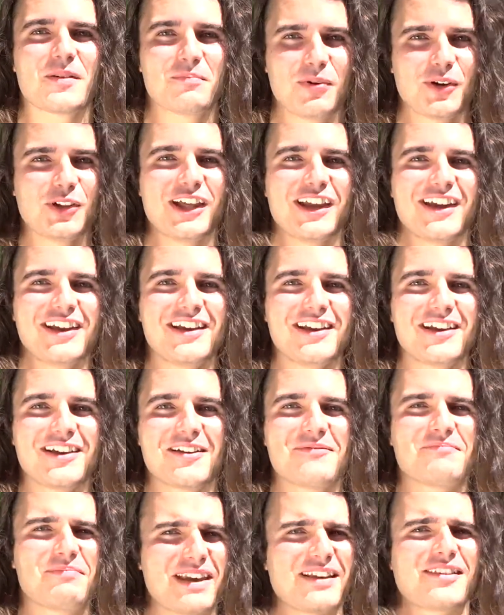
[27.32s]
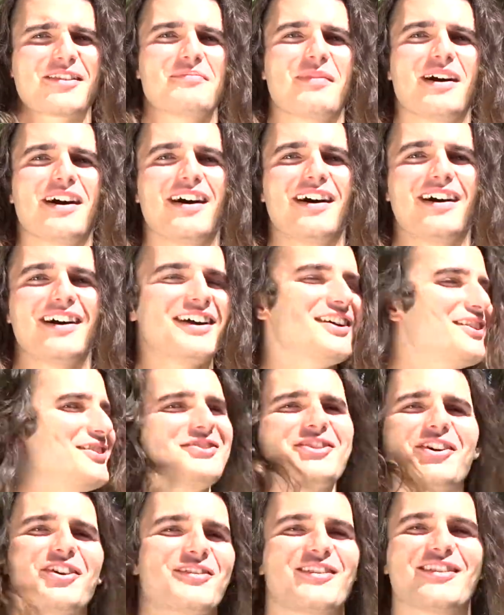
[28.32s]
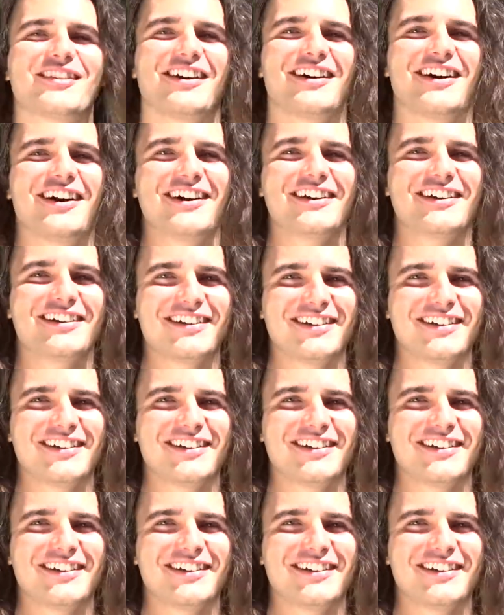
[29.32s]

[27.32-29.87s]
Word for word: Bullying? Be smart. Don't start.